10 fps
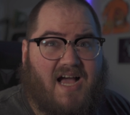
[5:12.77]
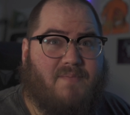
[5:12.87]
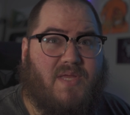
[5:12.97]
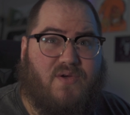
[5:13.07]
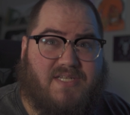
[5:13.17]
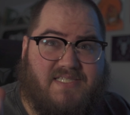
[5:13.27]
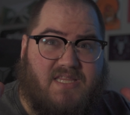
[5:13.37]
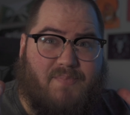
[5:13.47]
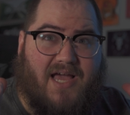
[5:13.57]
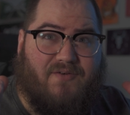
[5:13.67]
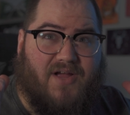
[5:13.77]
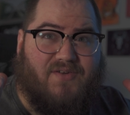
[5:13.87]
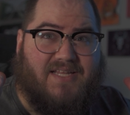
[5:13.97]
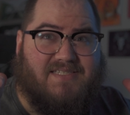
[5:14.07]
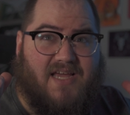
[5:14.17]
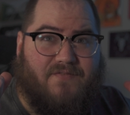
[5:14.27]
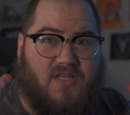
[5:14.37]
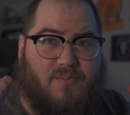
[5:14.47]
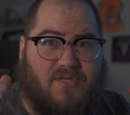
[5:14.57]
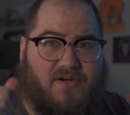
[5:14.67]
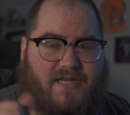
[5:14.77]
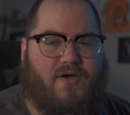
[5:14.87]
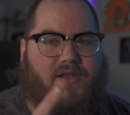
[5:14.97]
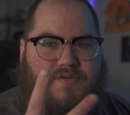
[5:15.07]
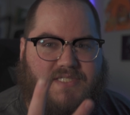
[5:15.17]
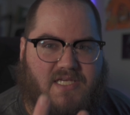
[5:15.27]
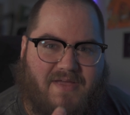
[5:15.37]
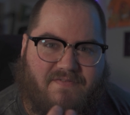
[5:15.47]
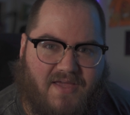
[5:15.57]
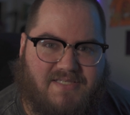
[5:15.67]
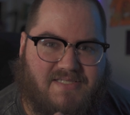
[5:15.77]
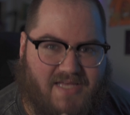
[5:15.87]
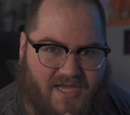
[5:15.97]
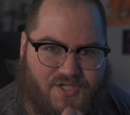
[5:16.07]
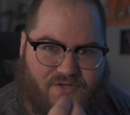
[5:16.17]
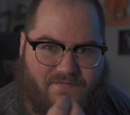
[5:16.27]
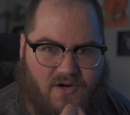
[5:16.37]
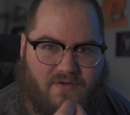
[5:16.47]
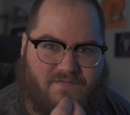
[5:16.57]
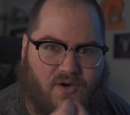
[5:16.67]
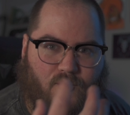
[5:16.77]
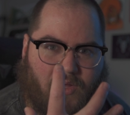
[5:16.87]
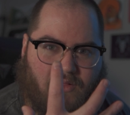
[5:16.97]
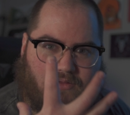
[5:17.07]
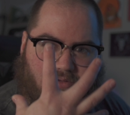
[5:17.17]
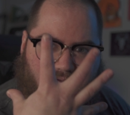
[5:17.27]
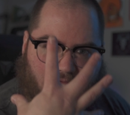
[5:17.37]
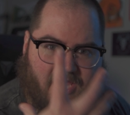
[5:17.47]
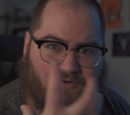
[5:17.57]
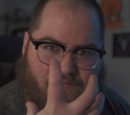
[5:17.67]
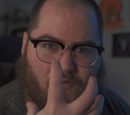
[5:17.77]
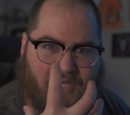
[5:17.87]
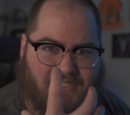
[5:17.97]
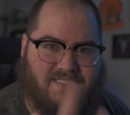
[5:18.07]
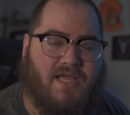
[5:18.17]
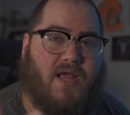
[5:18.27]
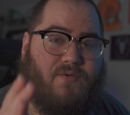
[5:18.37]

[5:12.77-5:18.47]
I mean, you can see in the background, it's definitely blurred out, and you see my face is actually very, very well in focus.